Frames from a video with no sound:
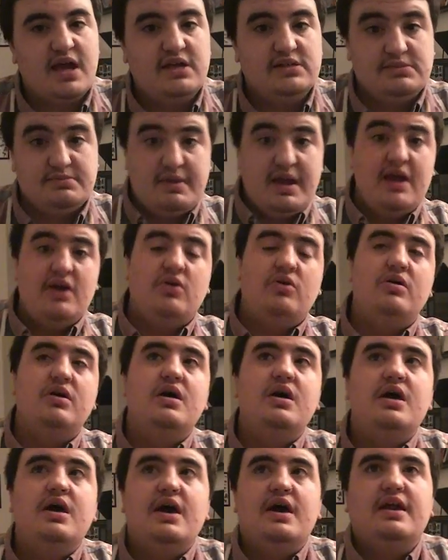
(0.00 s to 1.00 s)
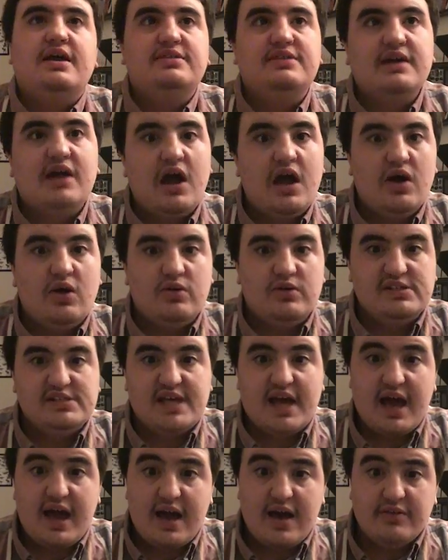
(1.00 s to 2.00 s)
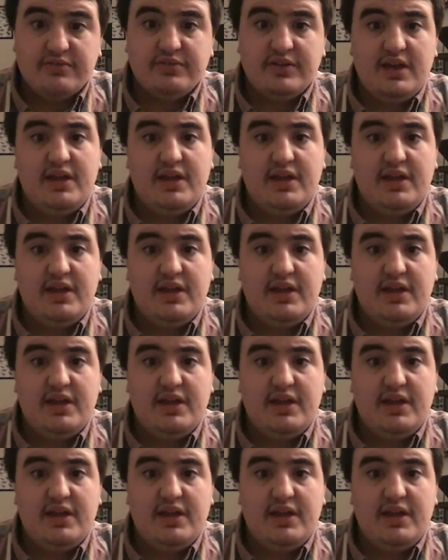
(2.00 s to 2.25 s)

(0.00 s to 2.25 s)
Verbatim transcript: as male, and I think I always have.